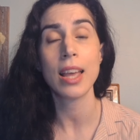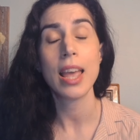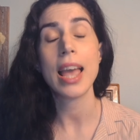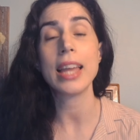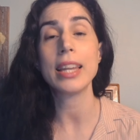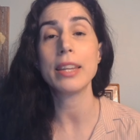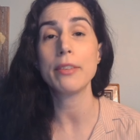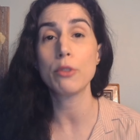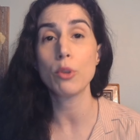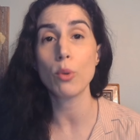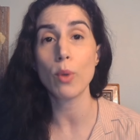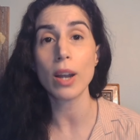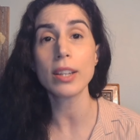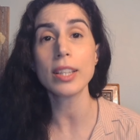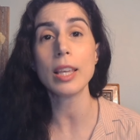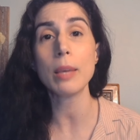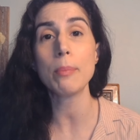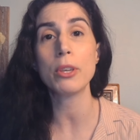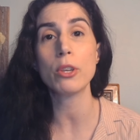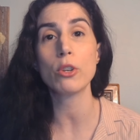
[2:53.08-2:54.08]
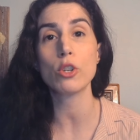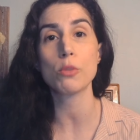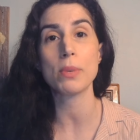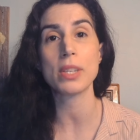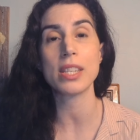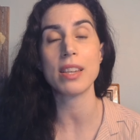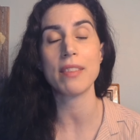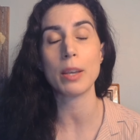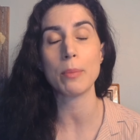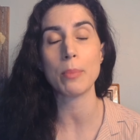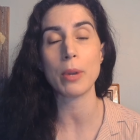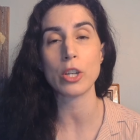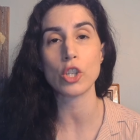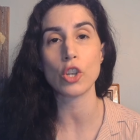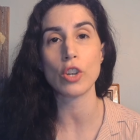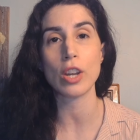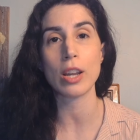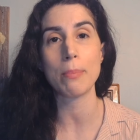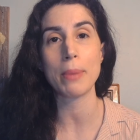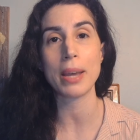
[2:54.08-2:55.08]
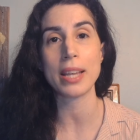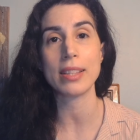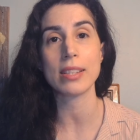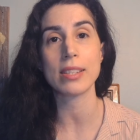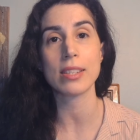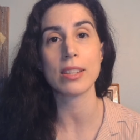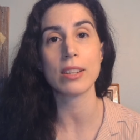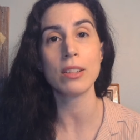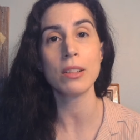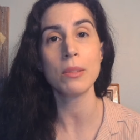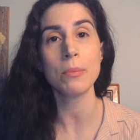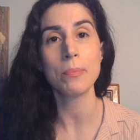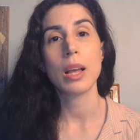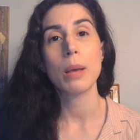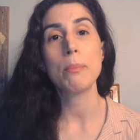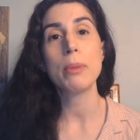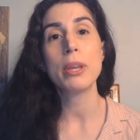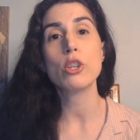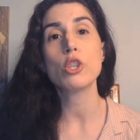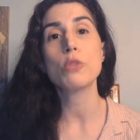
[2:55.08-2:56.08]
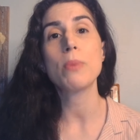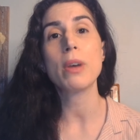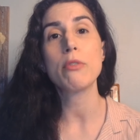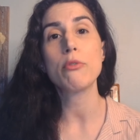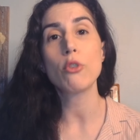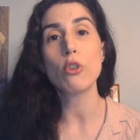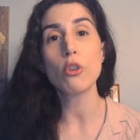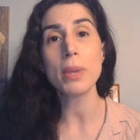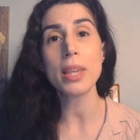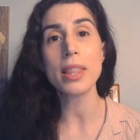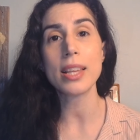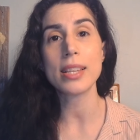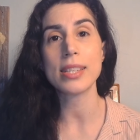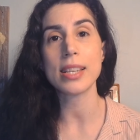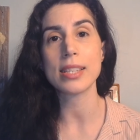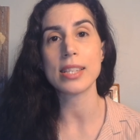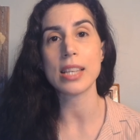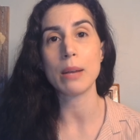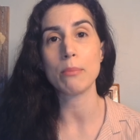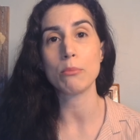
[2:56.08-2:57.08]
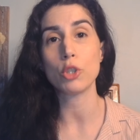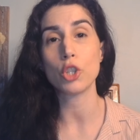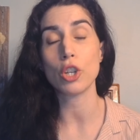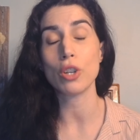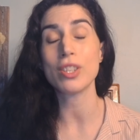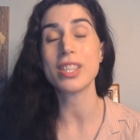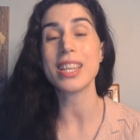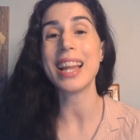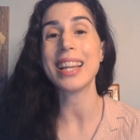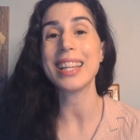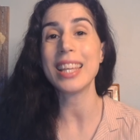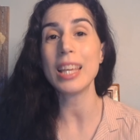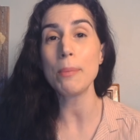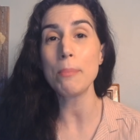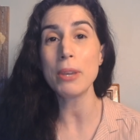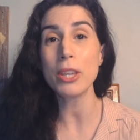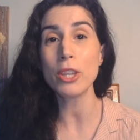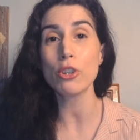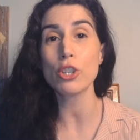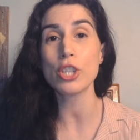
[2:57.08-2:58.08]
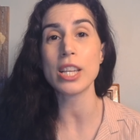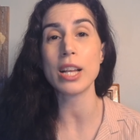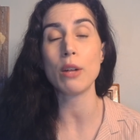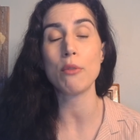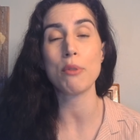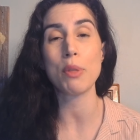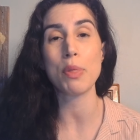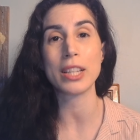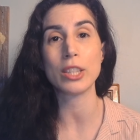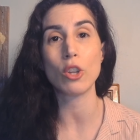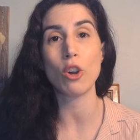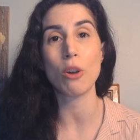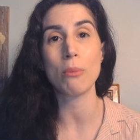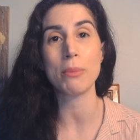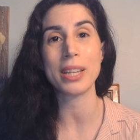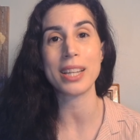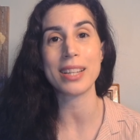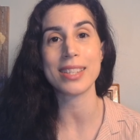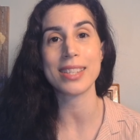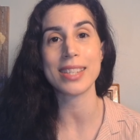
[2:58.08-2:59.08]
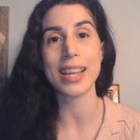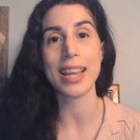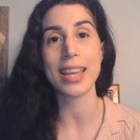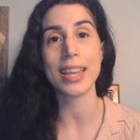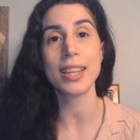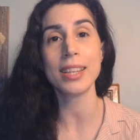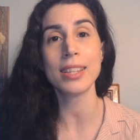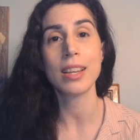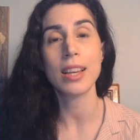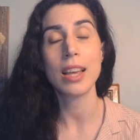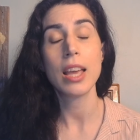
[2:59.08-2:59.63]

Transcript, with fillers: and if you are keeping your specific person on a pedestal, because by forming these assumptions and keeping yourself in that dominant state,